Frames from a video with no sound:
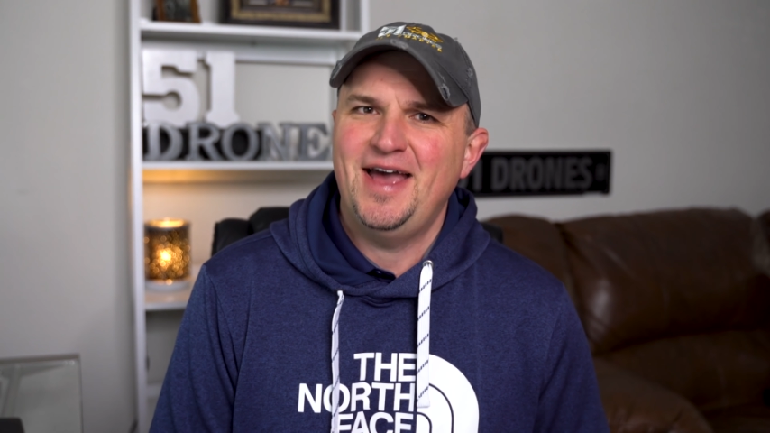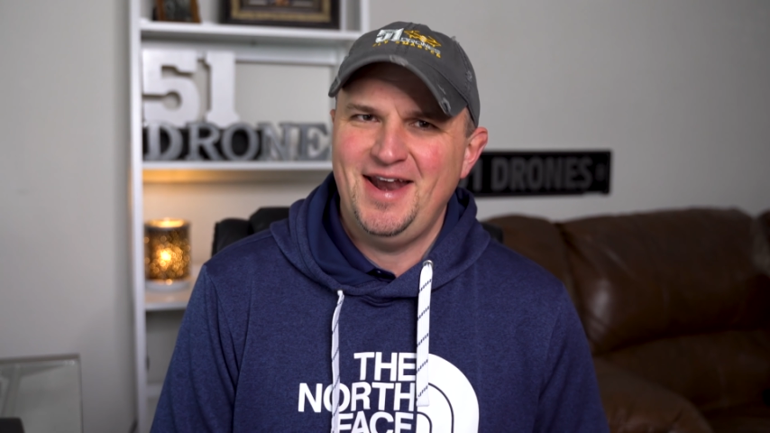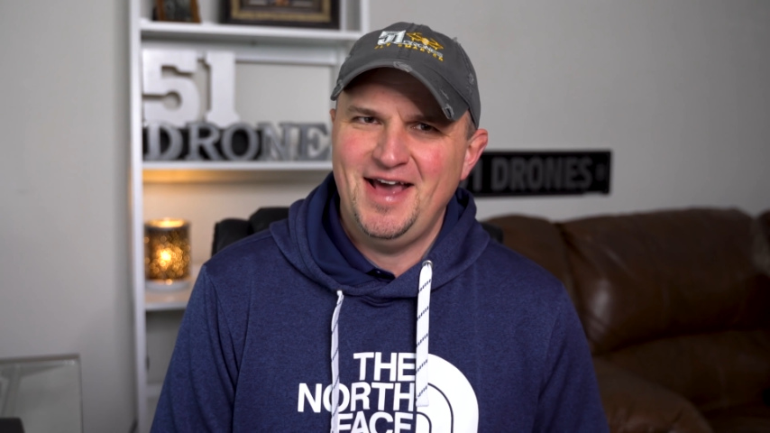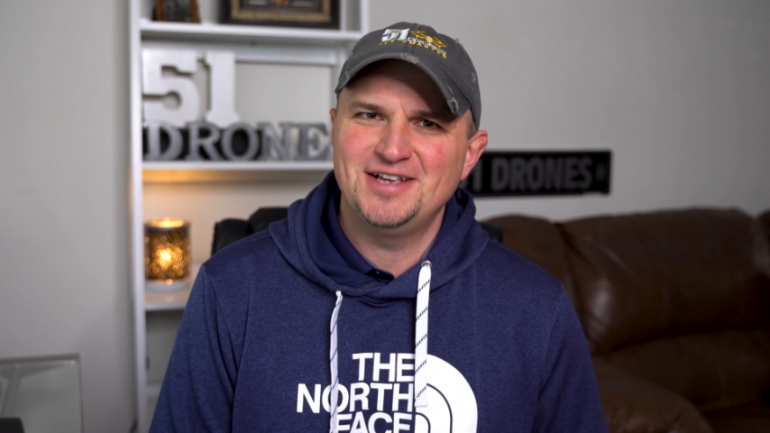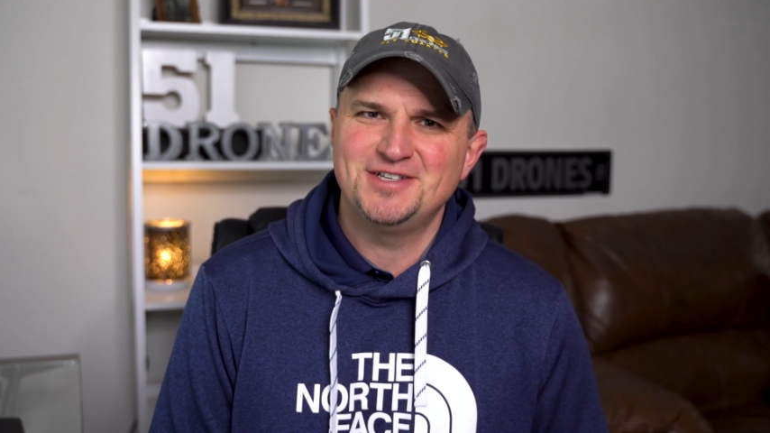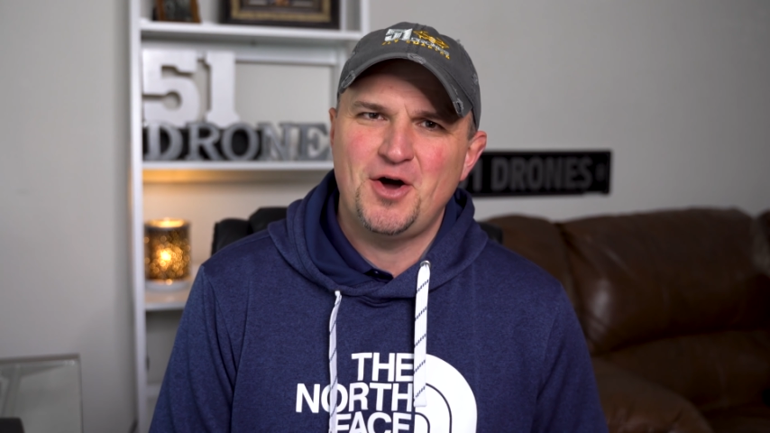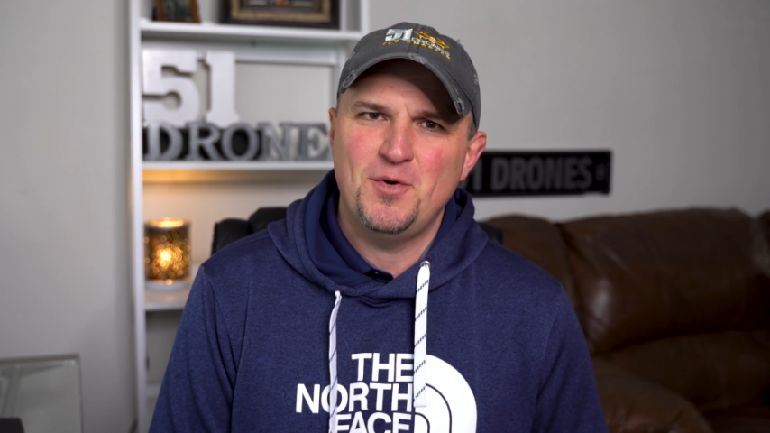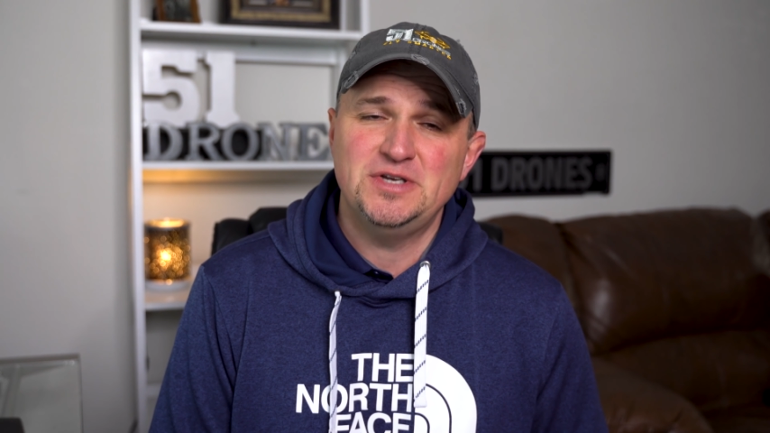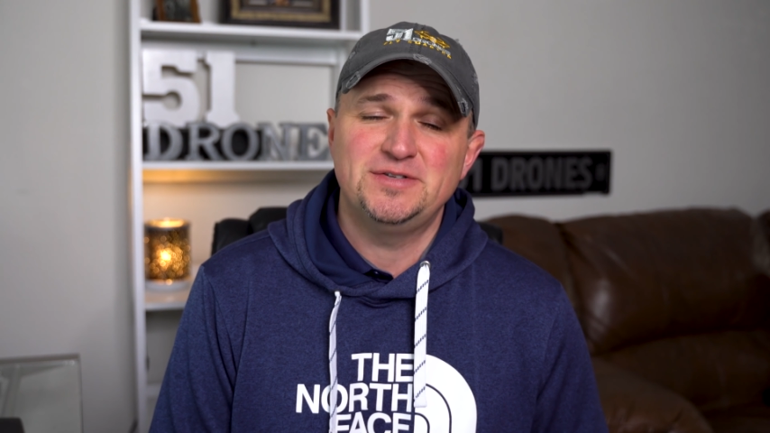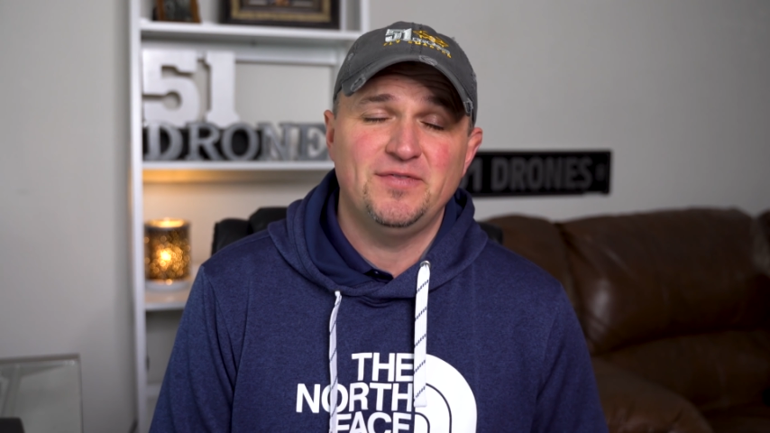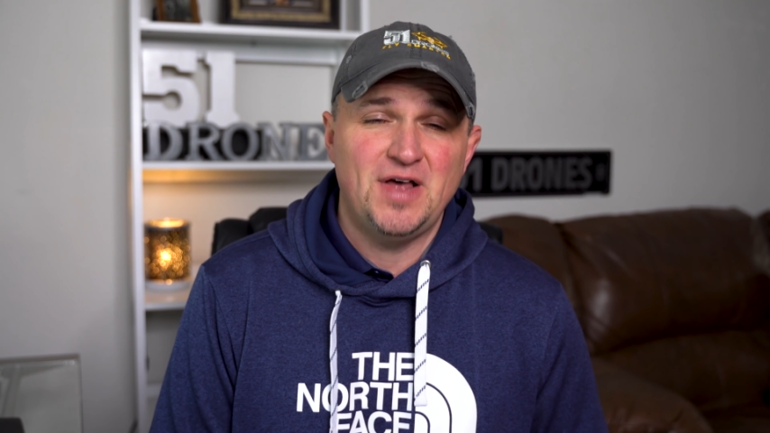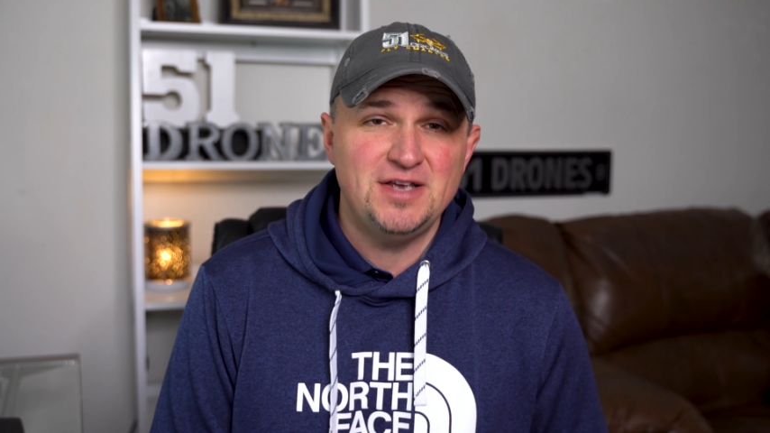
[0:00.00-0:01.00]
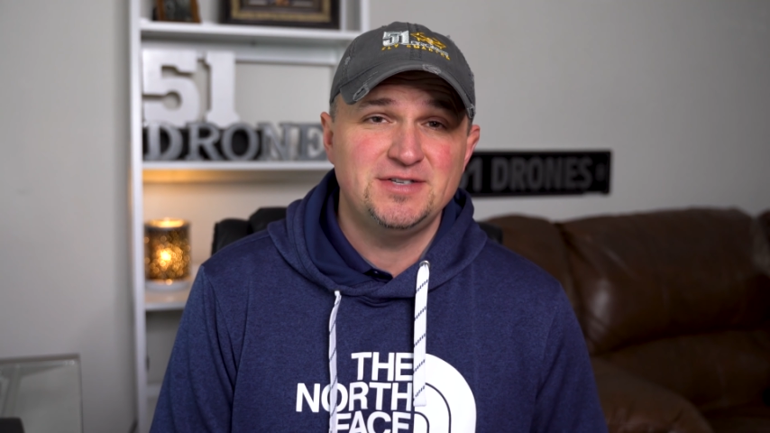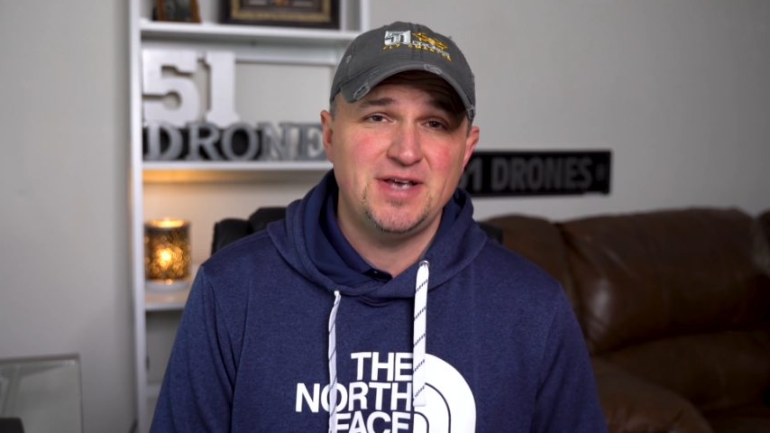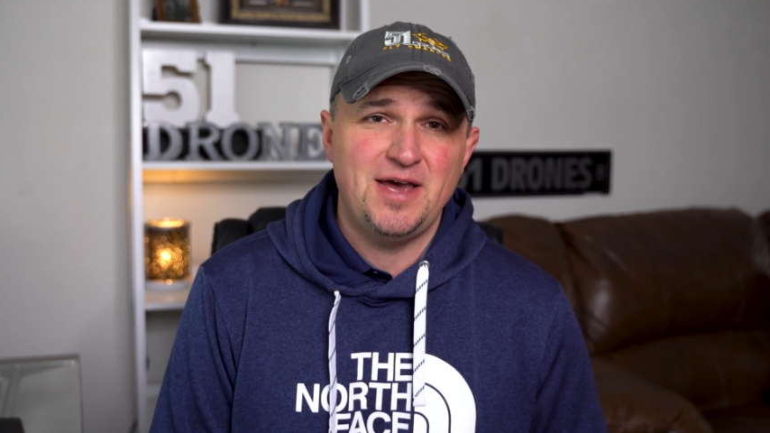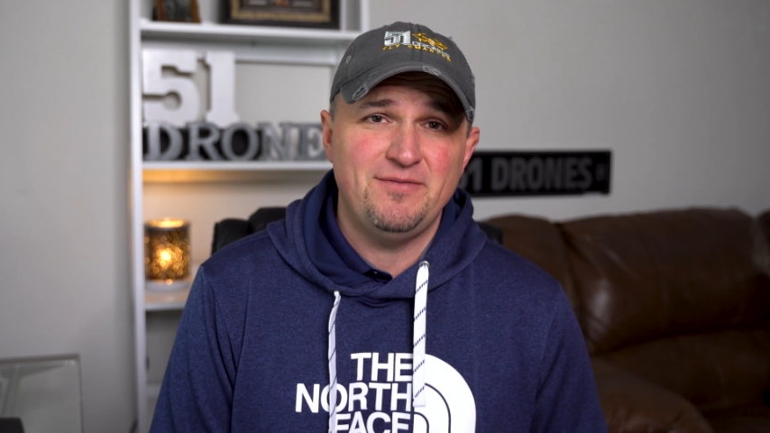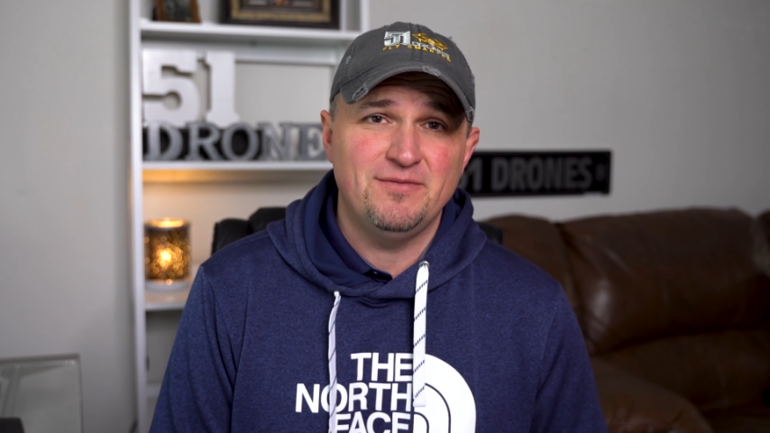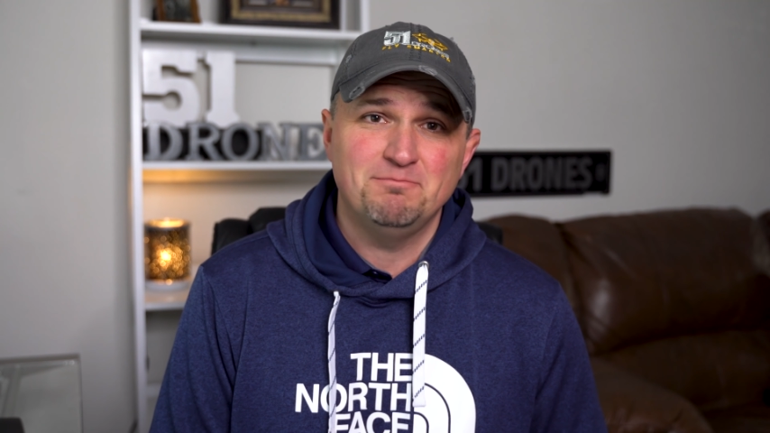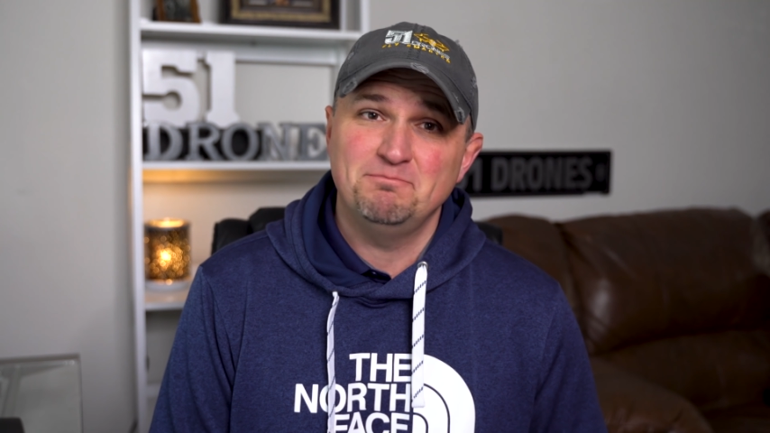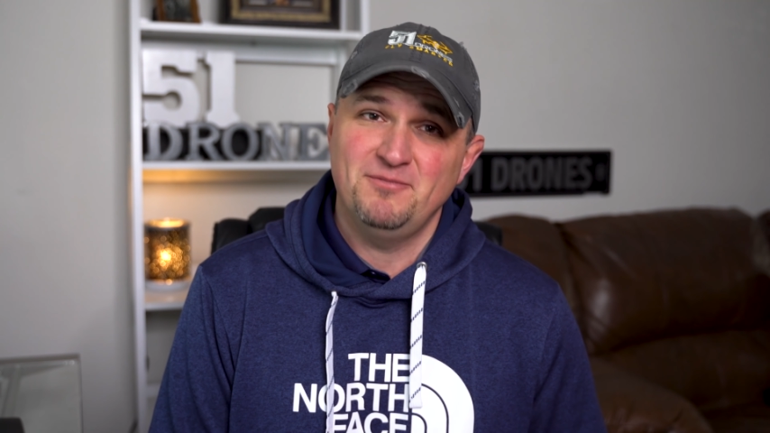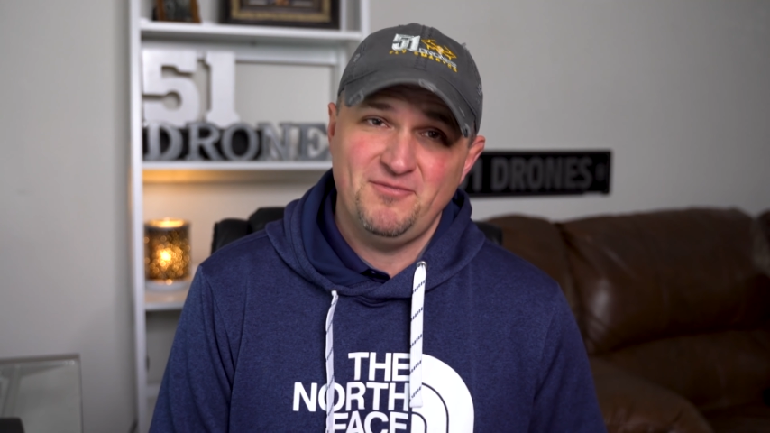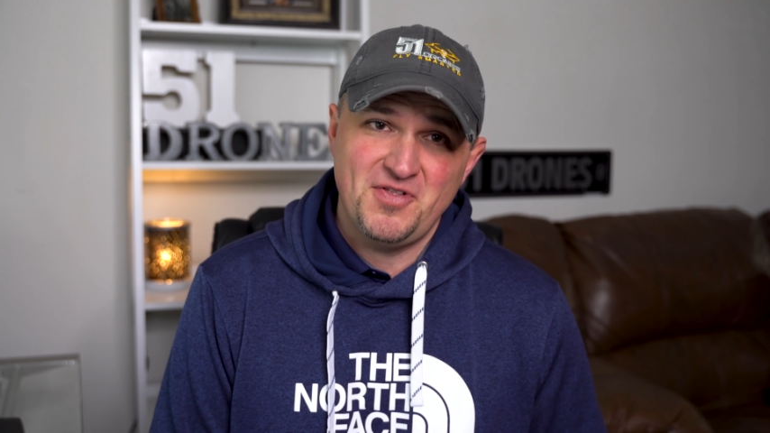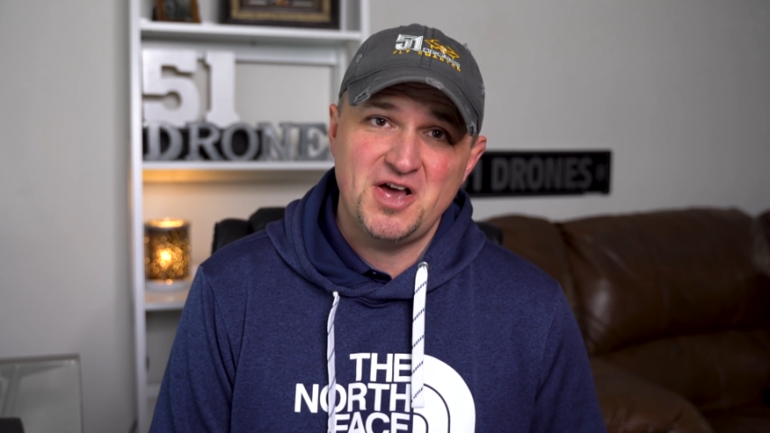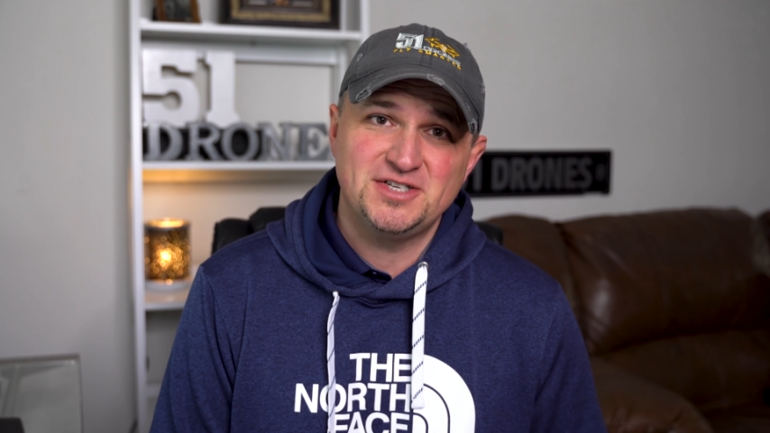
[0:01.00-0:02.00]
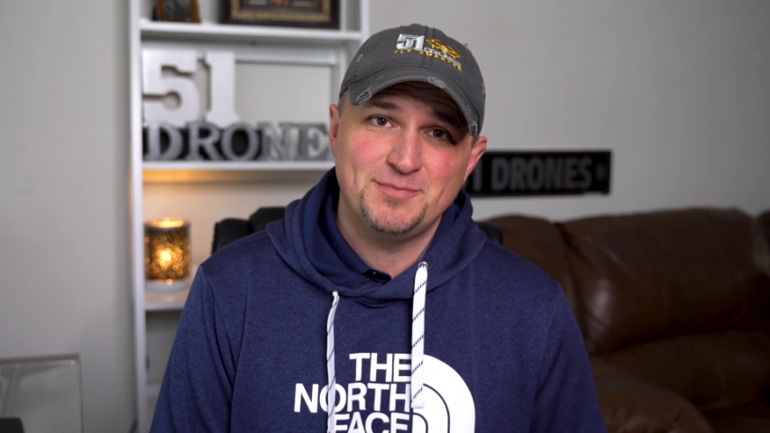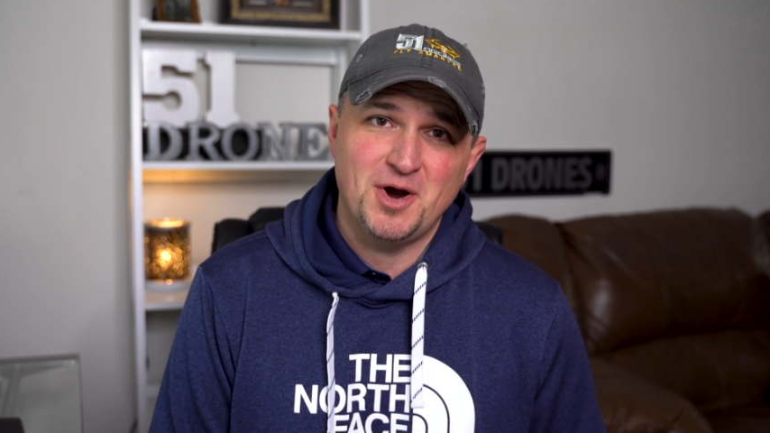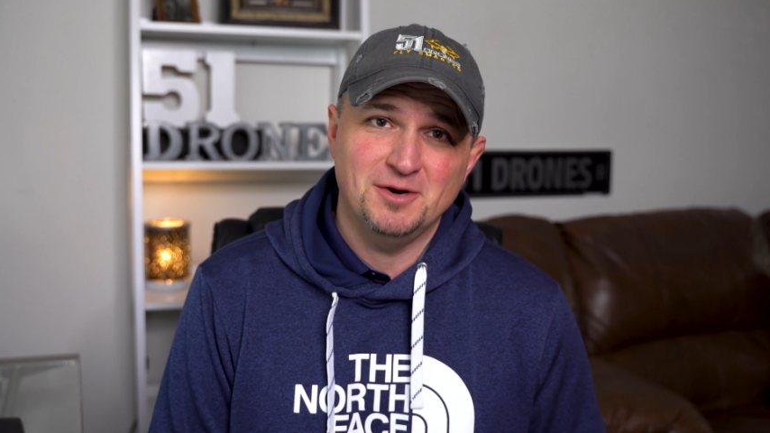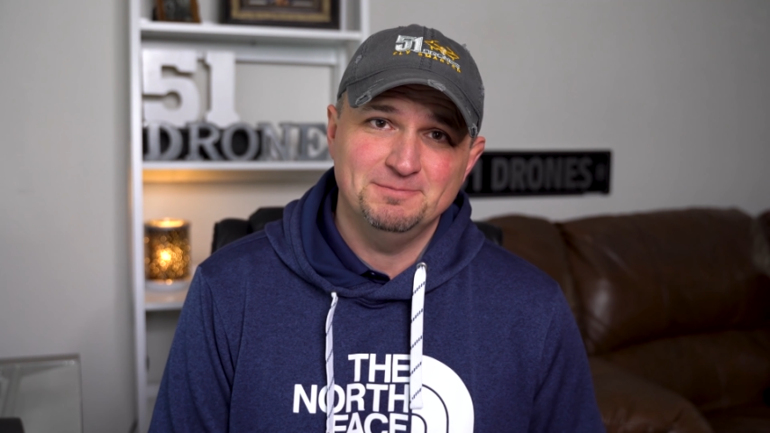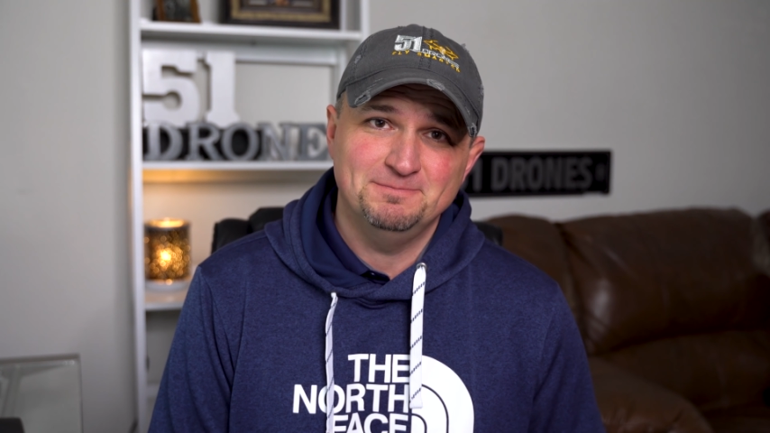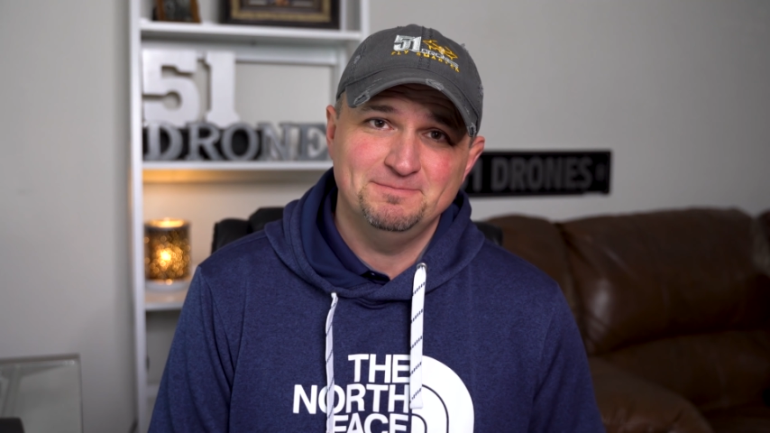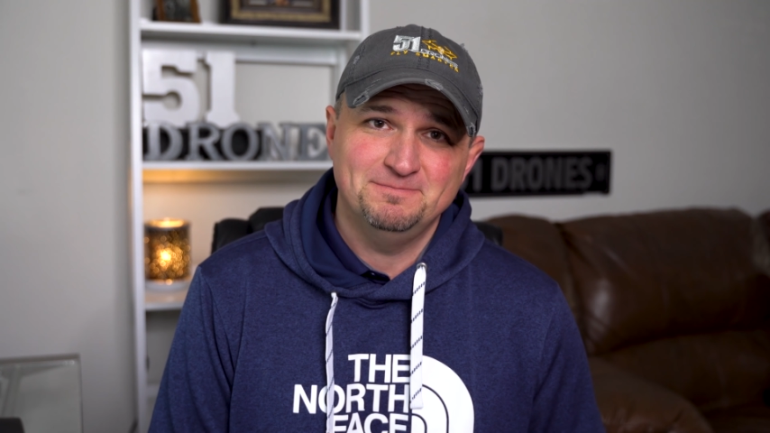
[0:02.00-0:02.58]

and as always, fly safe and fly smart.